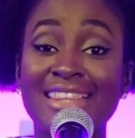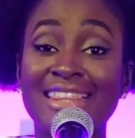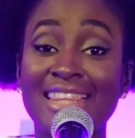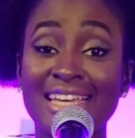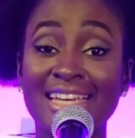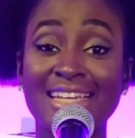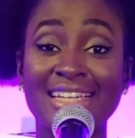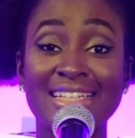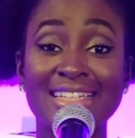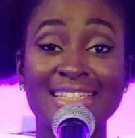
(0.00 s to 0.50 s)

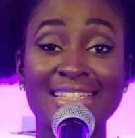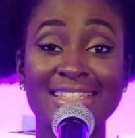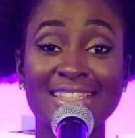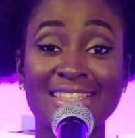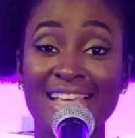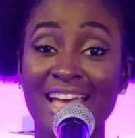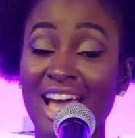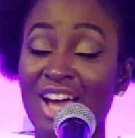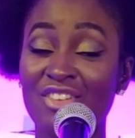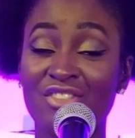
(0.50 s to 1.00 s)
Things
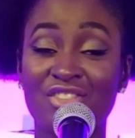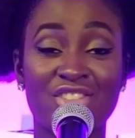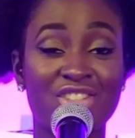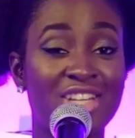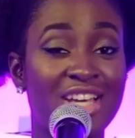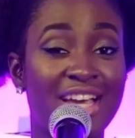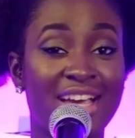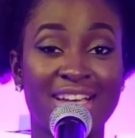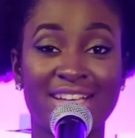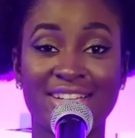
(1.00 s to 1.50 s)
have
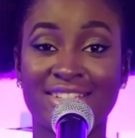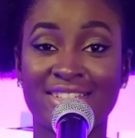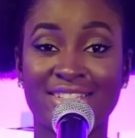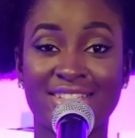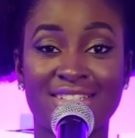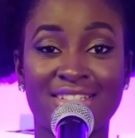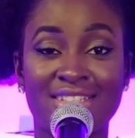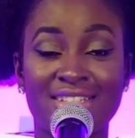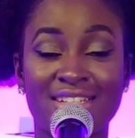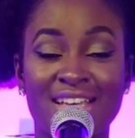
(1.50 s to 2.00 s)

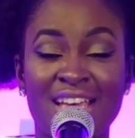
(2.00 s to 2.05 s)
changed.